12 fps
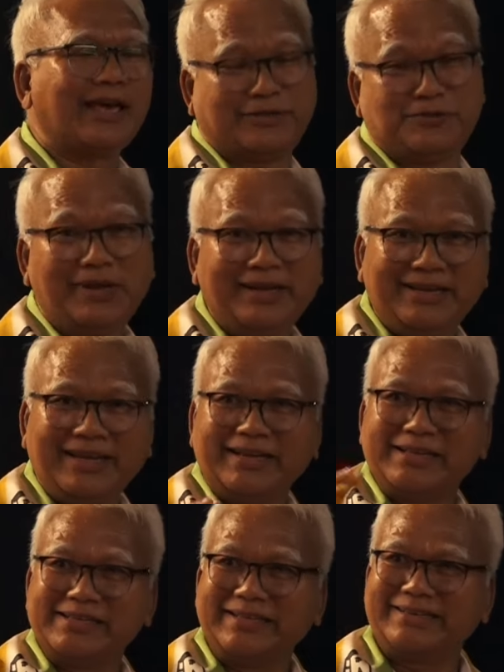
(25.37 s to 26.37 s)
Actually, there
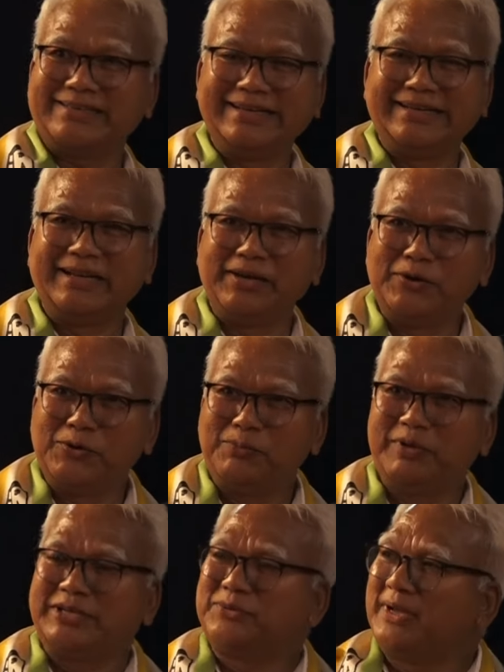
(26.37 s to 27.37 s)
is nothing new
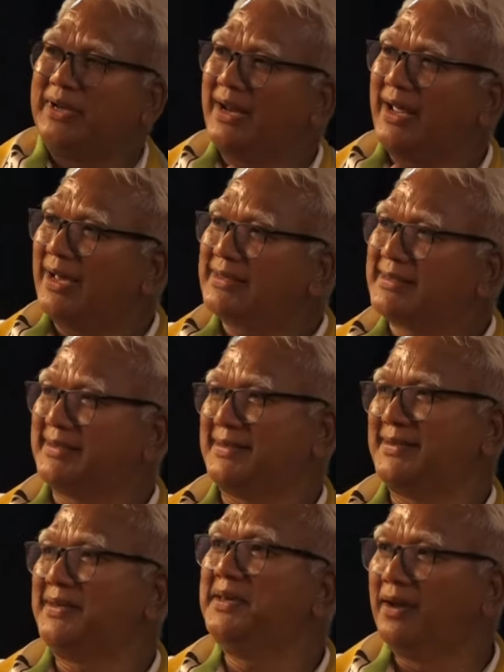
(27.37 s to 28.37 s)
between
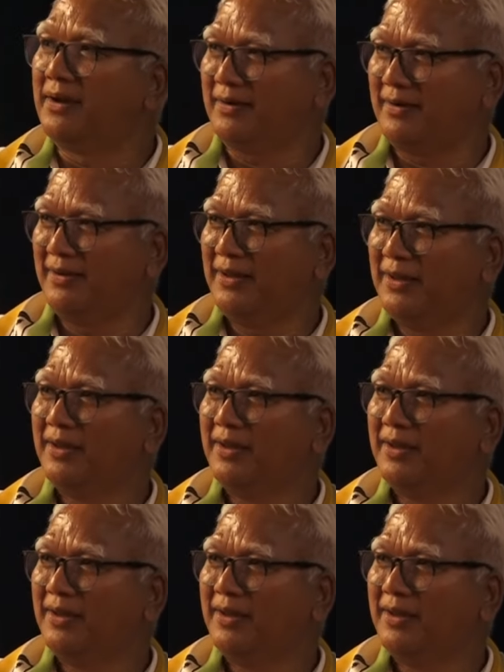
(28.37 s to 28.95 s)
us here.